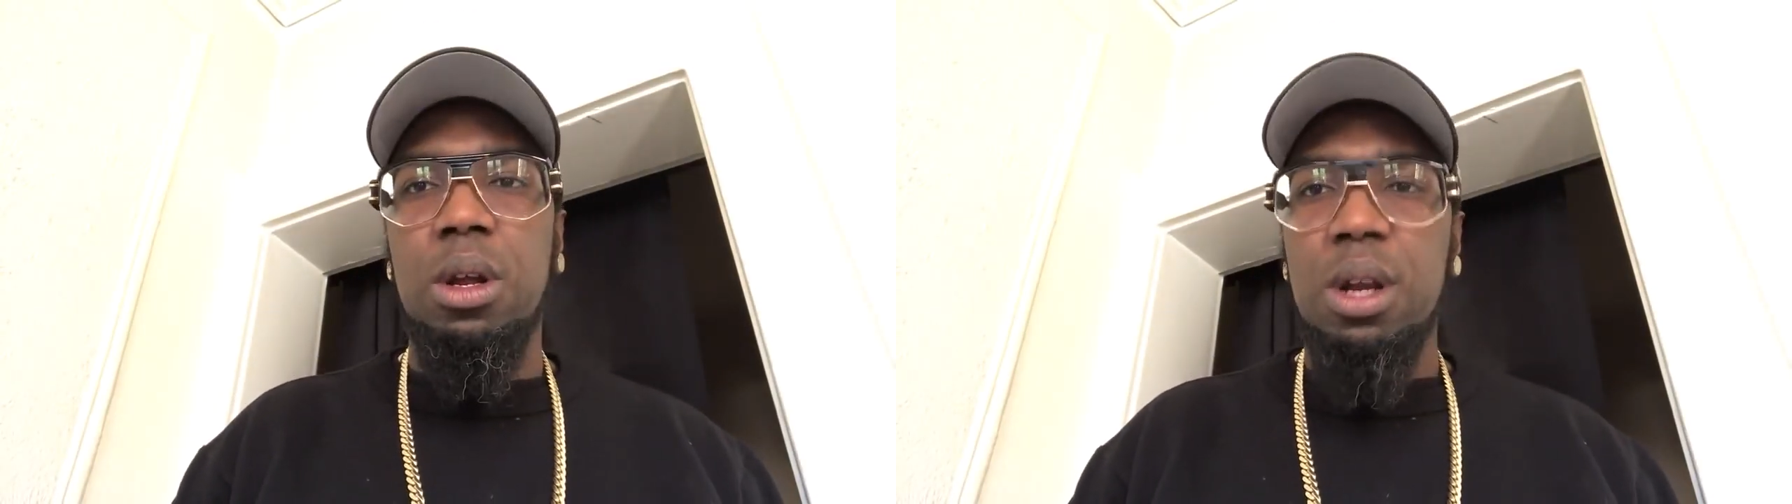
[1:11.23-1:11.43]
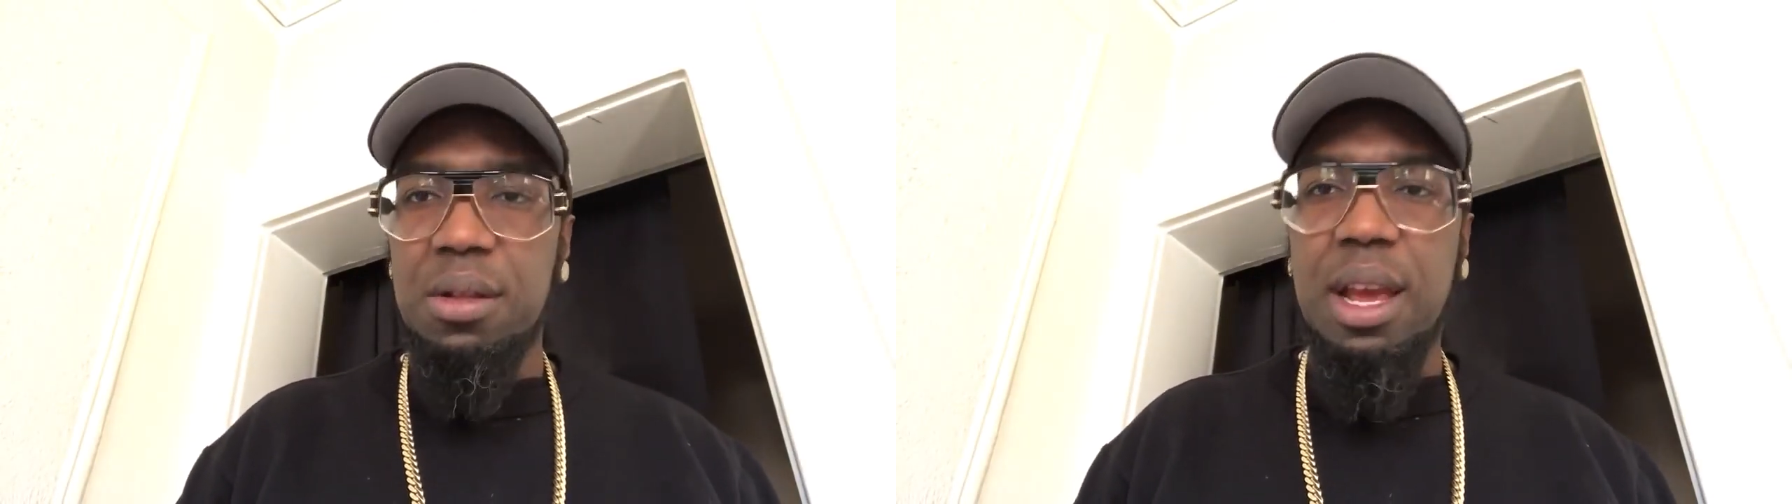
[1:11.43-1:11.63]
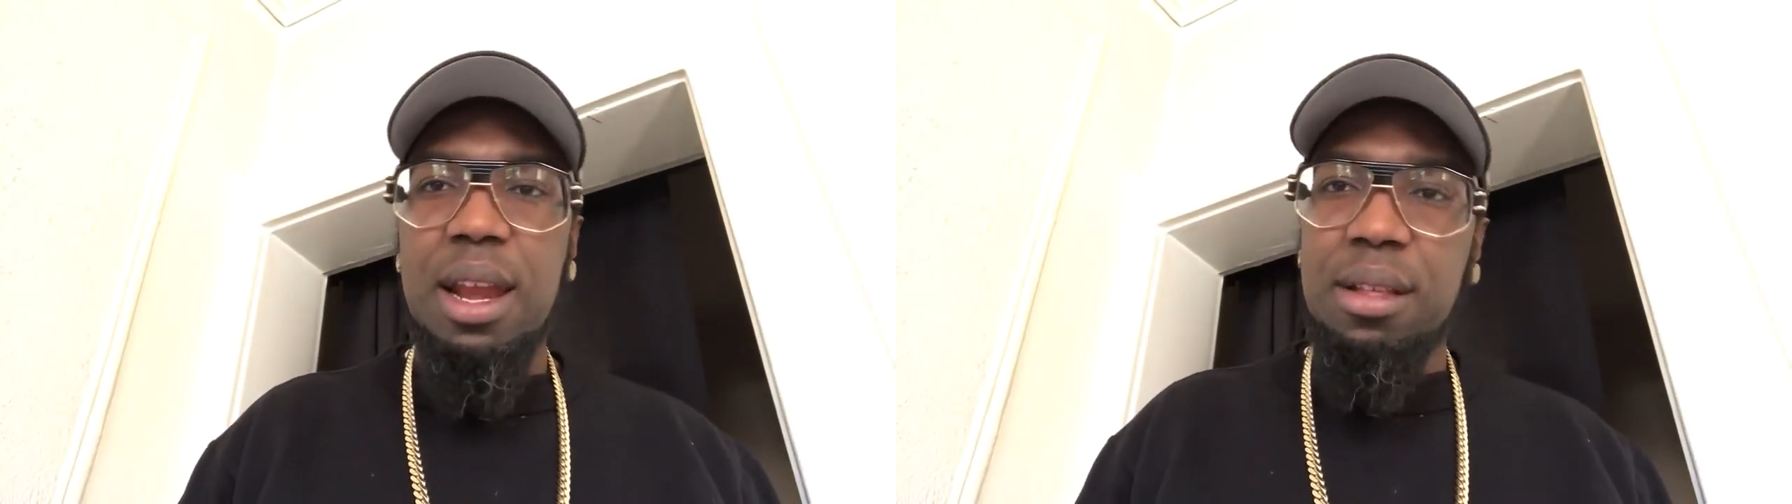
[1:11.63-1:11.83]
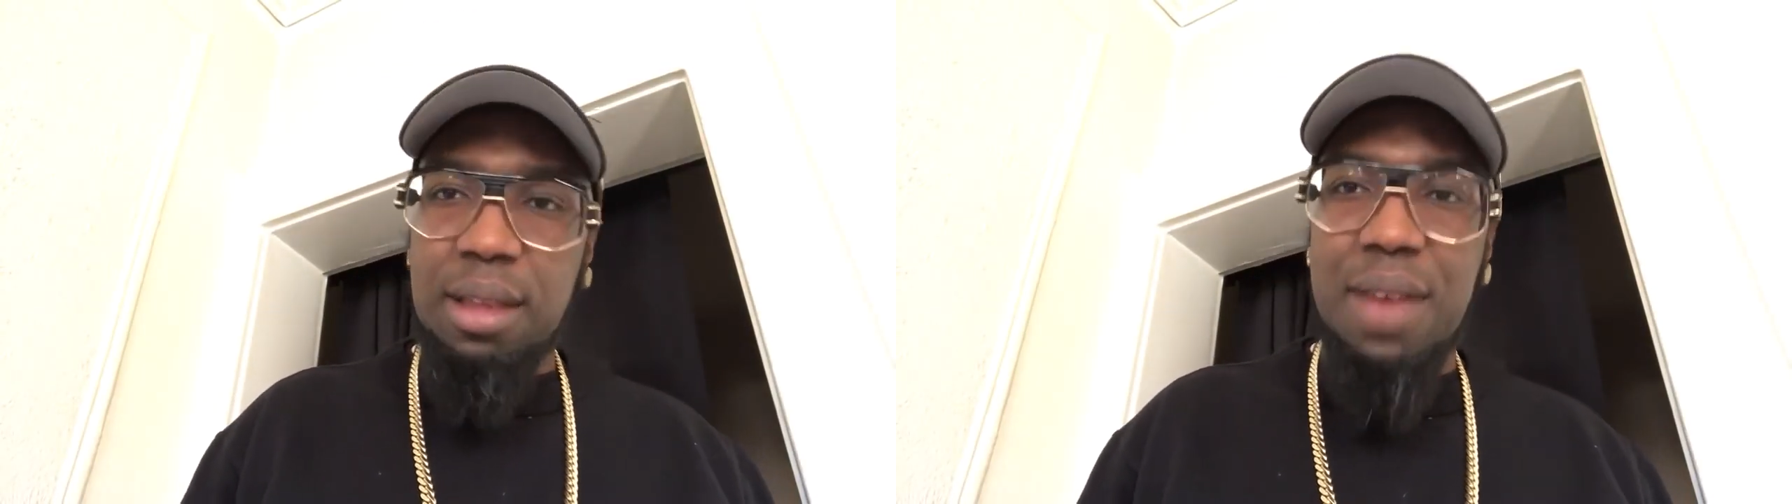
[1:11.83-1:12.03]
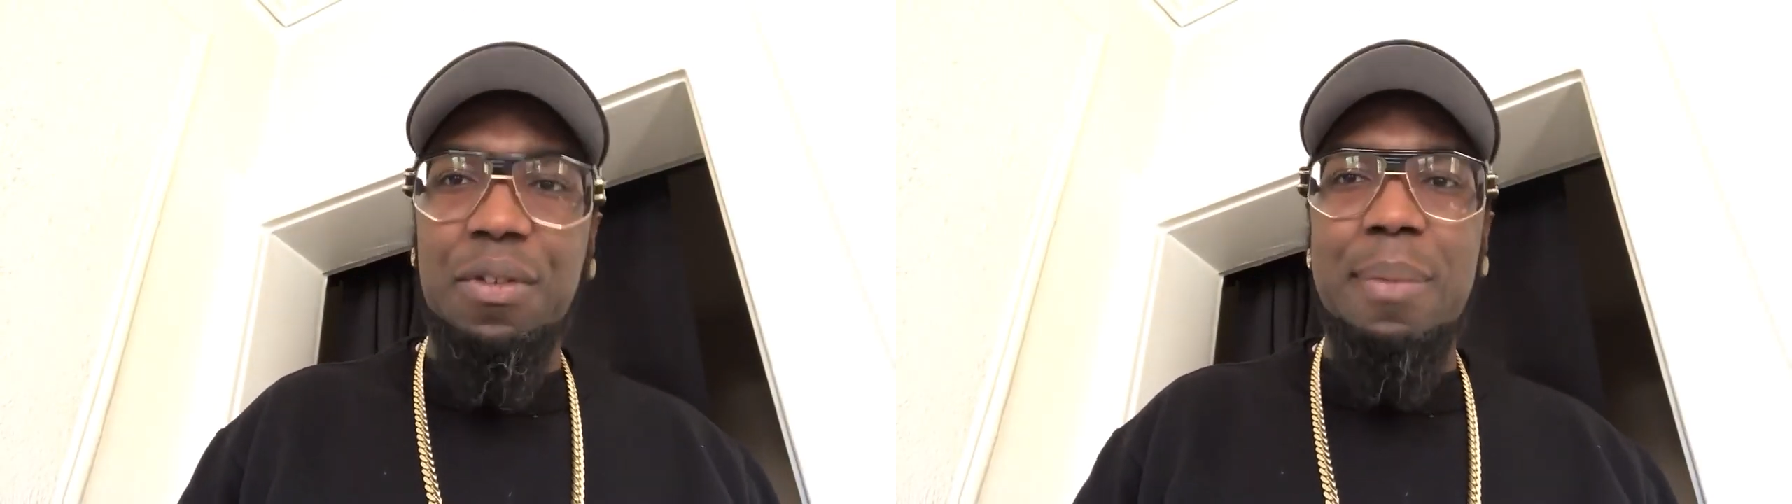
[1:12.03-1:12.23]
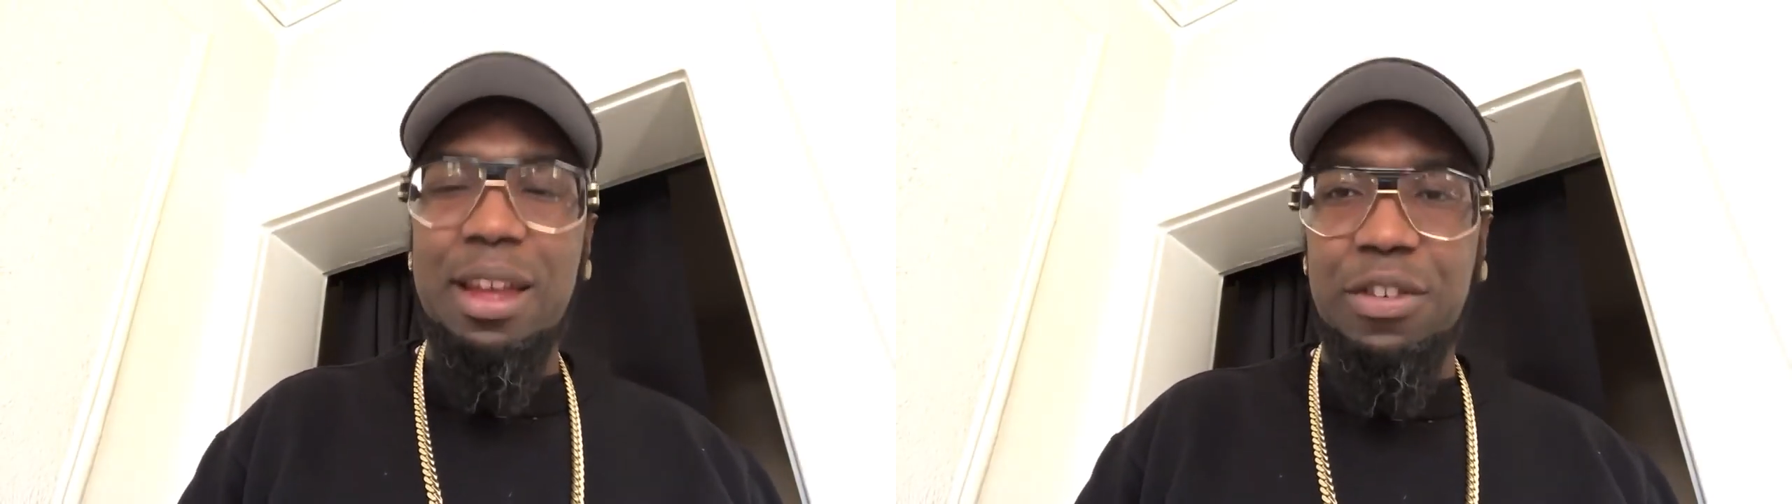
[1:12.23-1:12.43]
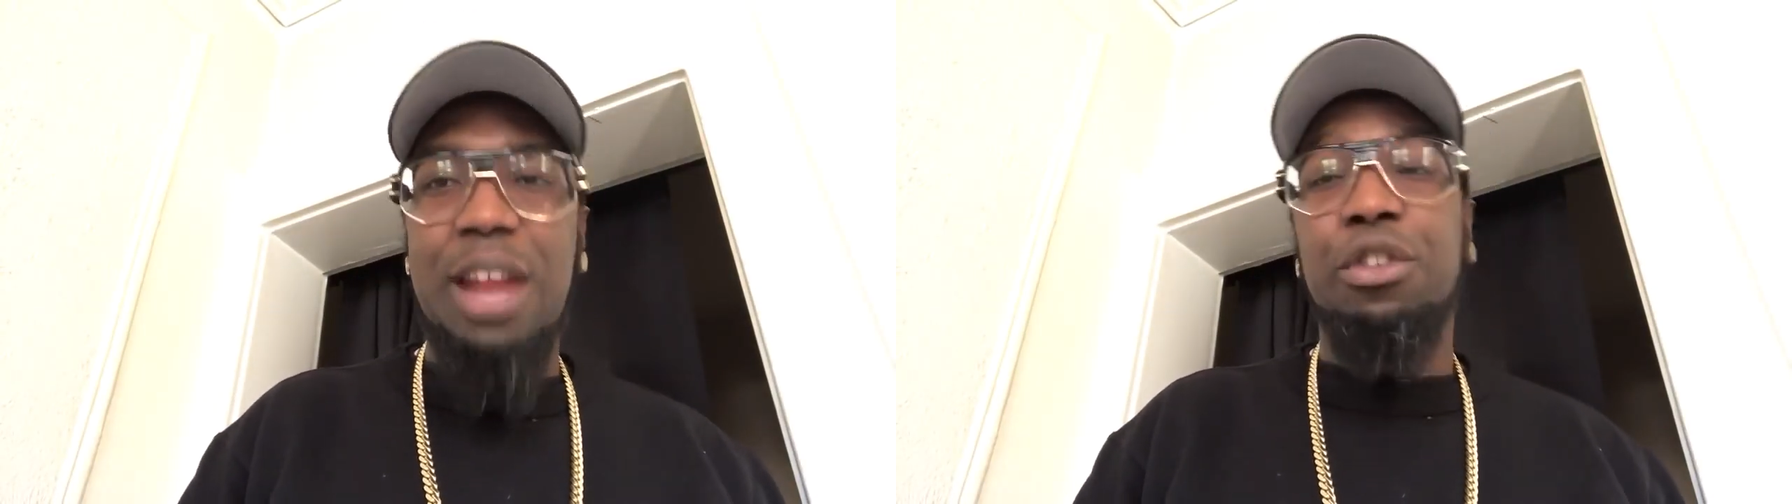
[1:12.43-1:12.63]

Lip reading: You know what I'm saying? It's information